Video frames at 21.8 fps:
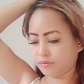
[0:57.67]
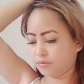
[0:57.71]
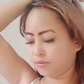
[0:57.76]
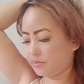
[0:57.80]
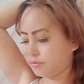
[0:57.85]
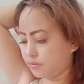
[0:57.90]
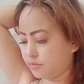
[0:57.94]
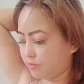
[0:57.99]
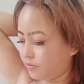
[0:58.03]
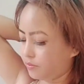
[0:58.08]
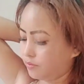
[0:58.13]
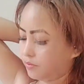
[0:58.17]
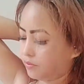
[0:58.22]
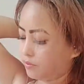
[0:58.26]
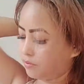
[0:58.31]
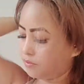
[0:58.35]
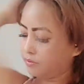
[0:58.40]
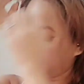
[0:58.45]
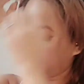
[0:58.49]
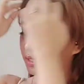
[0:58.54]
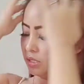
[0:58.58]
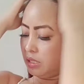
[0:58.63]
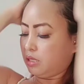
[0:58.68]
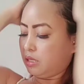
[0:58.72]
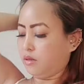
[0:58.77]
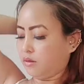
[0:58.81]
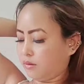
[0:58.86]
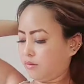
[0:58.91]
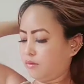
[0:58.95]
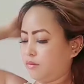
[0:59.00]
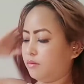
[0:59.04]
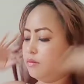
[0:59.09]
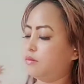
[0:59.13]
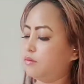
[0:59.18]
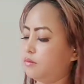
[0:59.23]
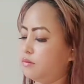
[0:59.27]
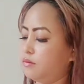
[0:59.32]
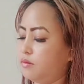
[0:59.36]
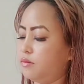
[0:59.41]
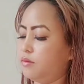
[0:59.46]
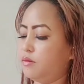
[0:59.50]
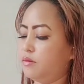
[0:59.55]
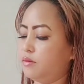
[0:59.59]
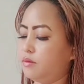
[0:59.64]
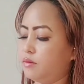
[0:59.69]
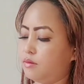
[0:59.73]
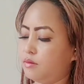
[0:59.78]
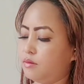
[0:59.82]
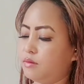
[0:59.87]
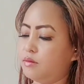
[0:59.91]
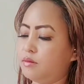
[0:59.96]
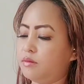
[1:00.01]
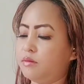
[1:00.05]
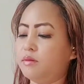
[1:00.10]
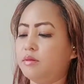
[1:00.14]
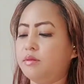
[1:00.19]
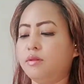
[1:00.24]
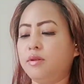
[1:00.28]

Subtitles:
[no speech]